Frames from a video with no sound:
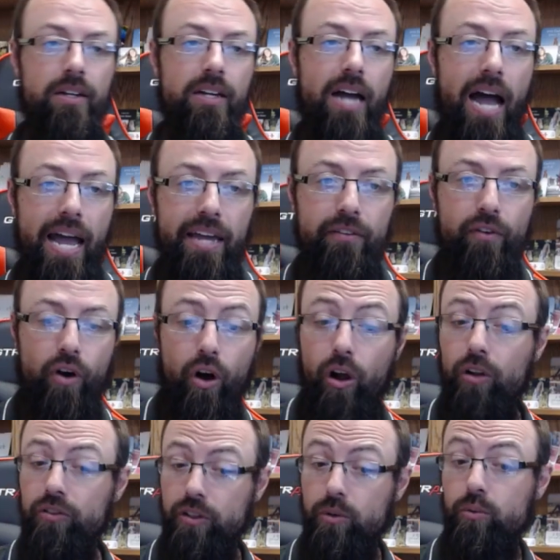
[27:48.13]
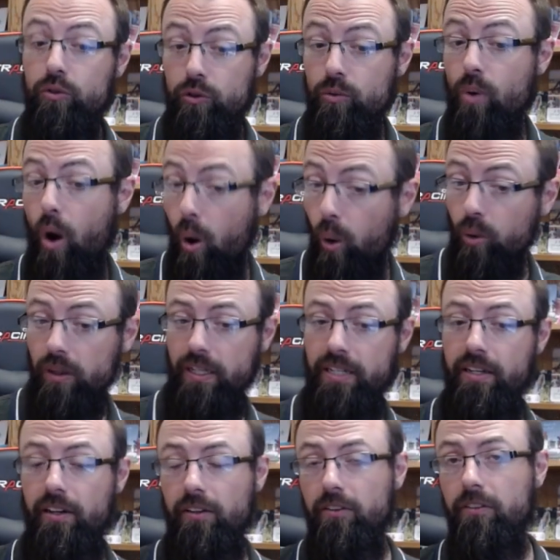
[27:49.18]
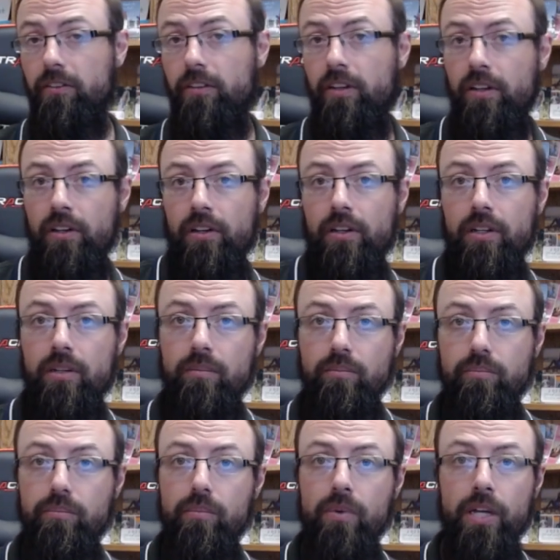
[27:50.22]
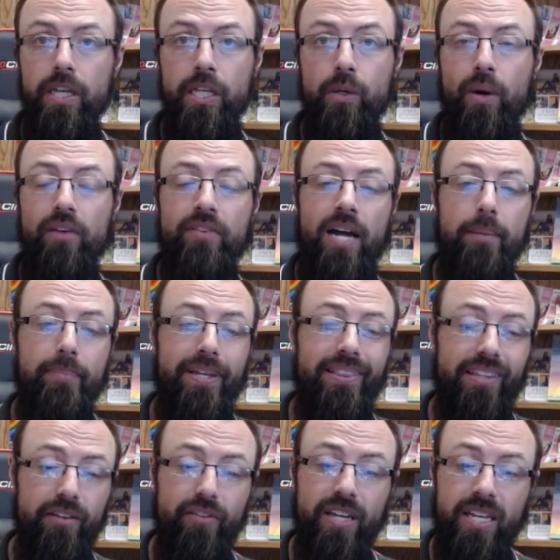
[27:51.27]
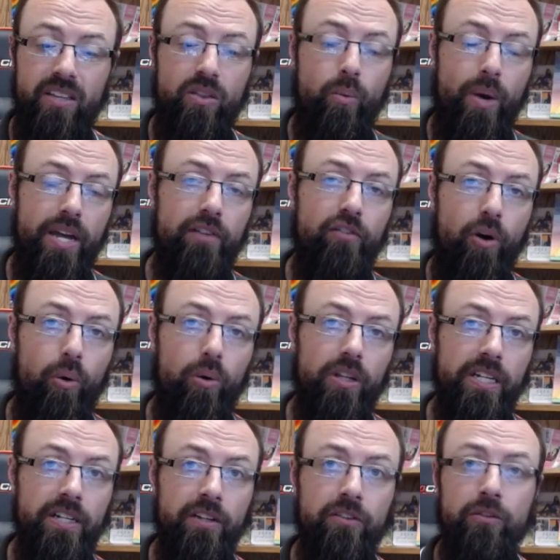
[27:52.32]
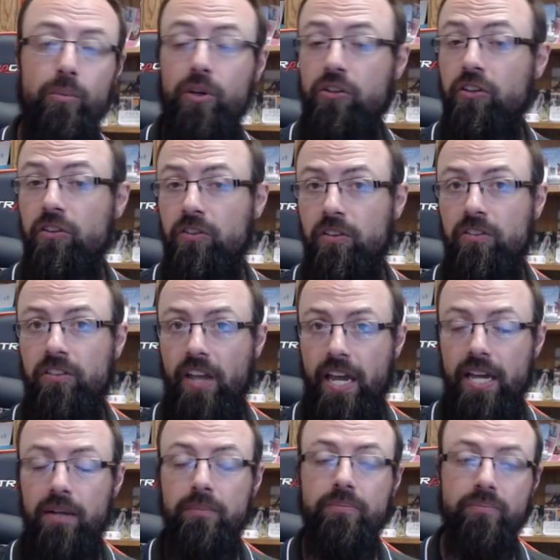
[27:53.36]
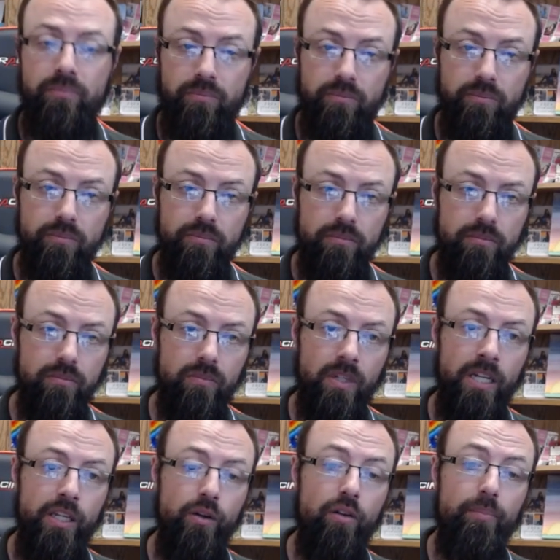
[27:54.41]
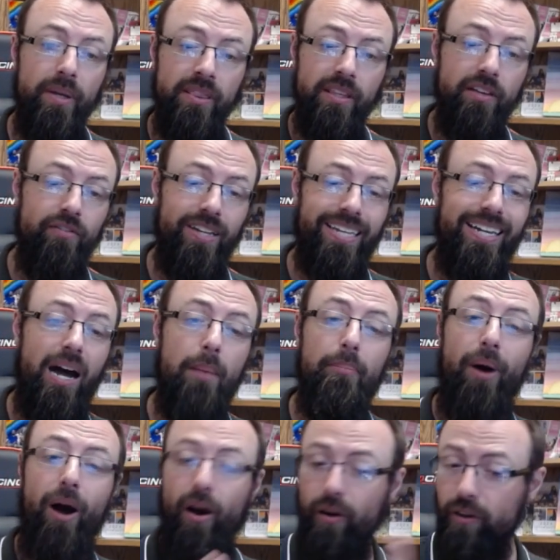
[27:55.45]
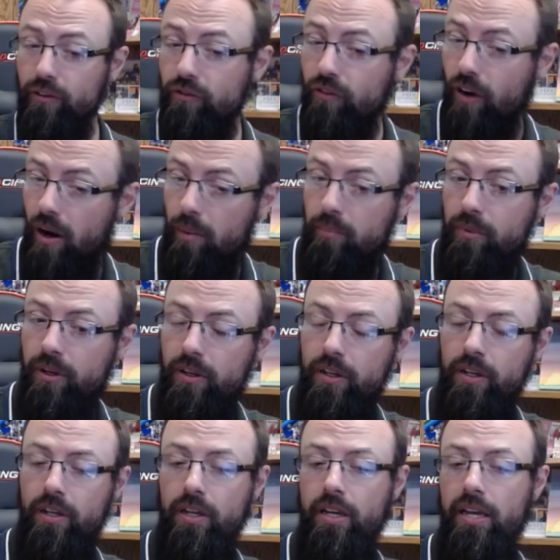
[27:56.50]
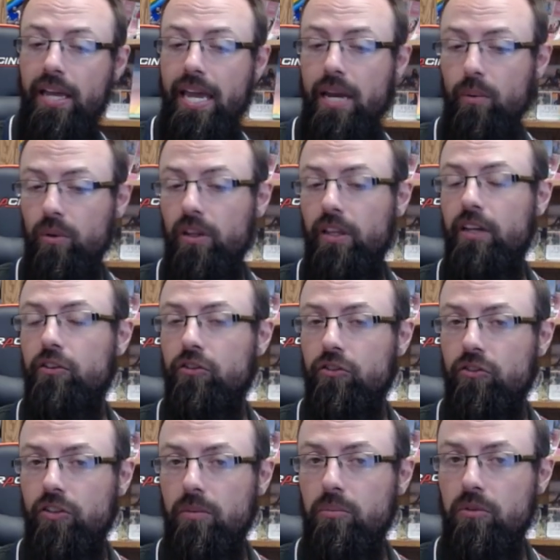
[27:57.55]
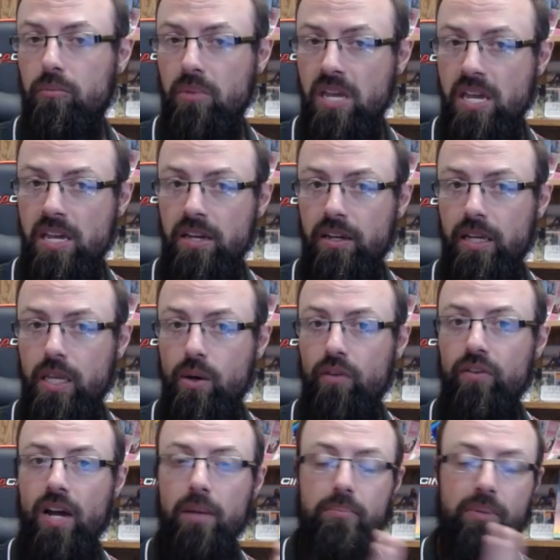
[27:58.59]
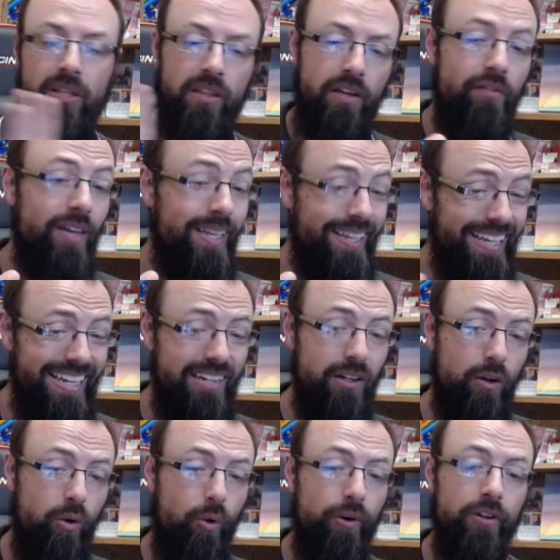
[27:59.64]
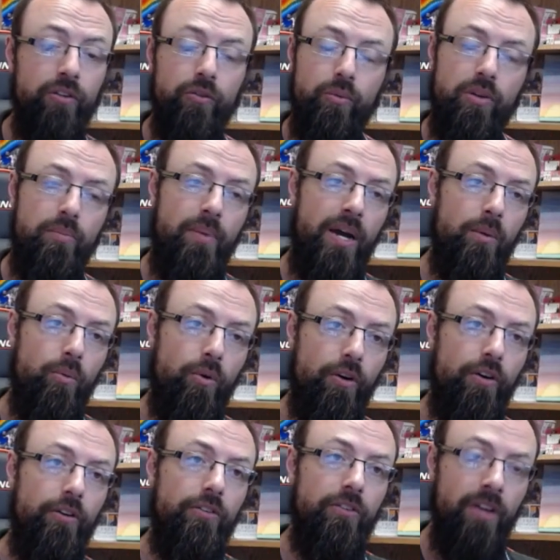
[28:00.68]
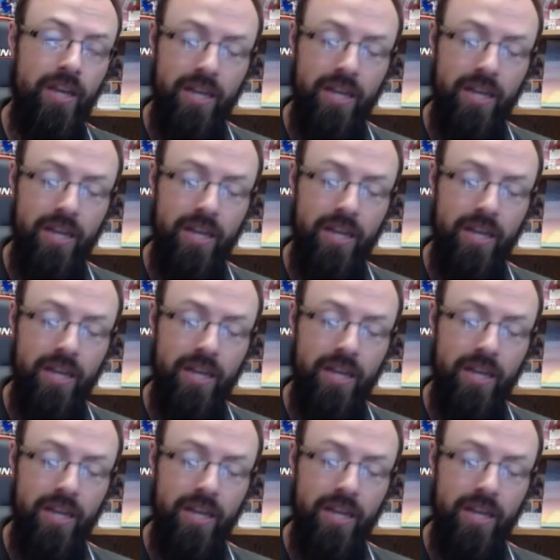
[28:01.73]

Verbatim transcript: I have called you to holiness. You have not been living in the way of holiness, which is to say, you have been living apart from a relationship to me. You have not been living in accordance with my words